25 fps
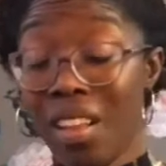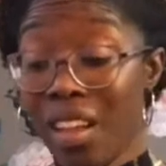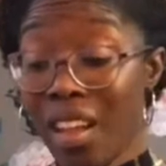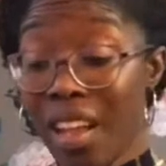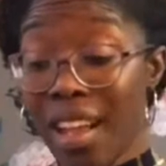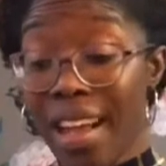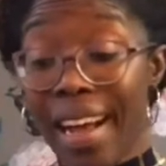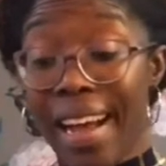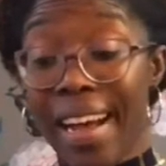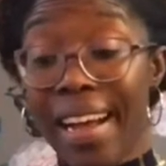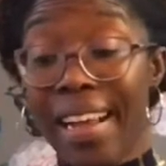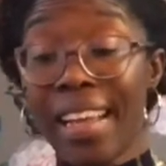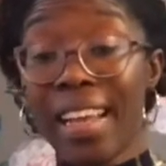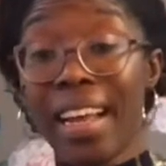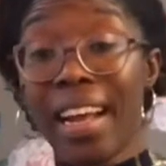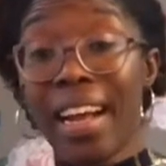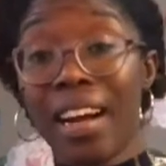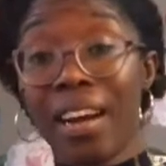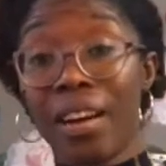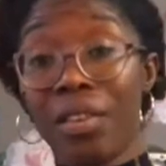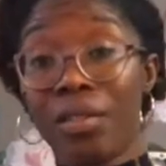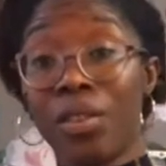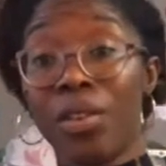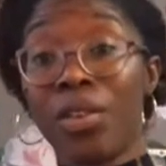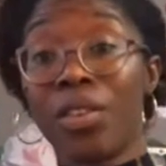I
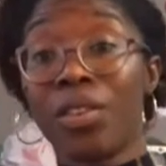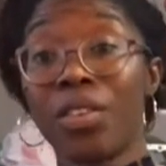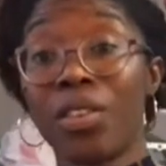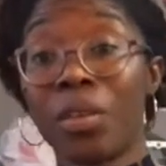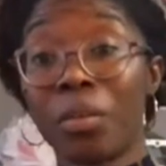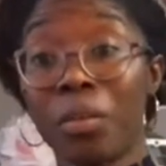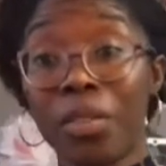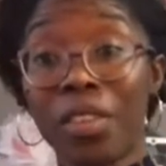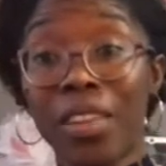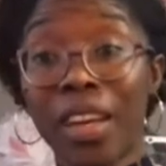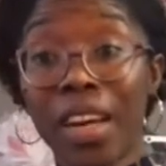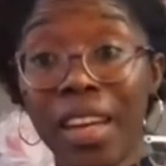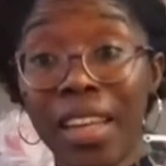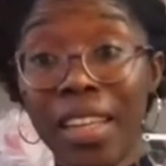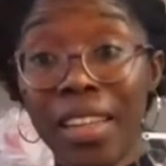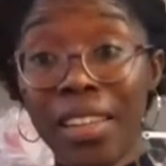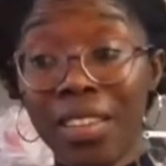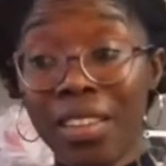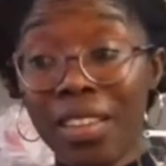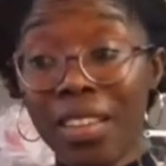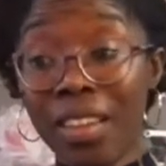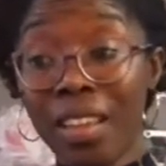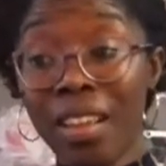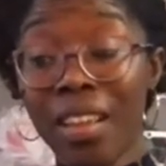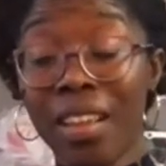have on some
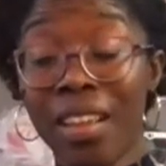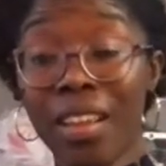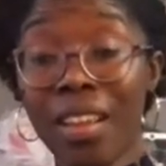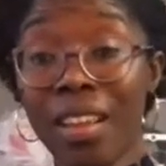tights